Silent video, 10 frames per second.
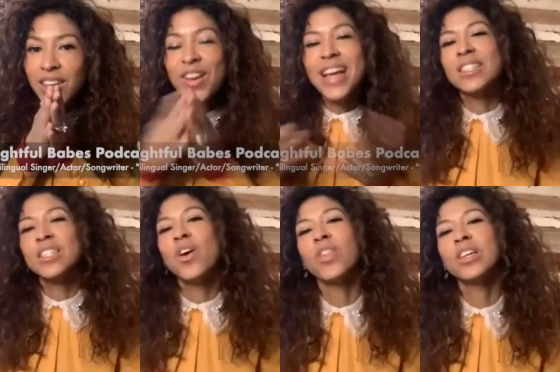You guys
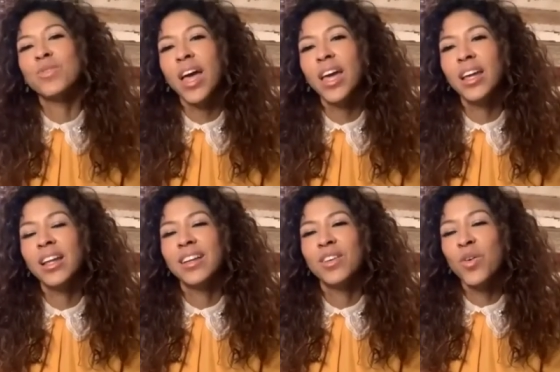know this, right?
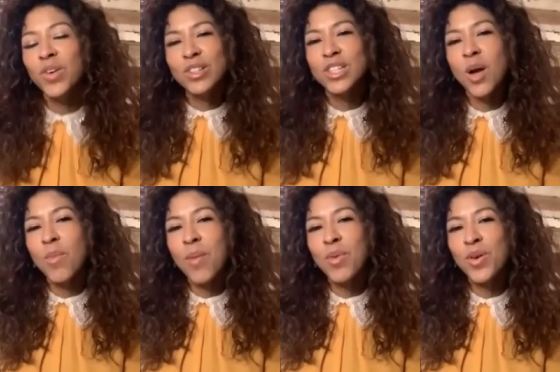But we don't talk
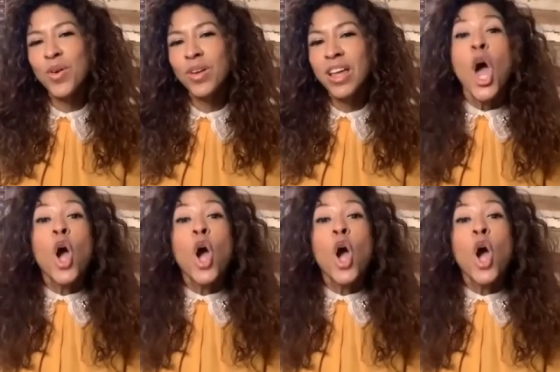about Bruno.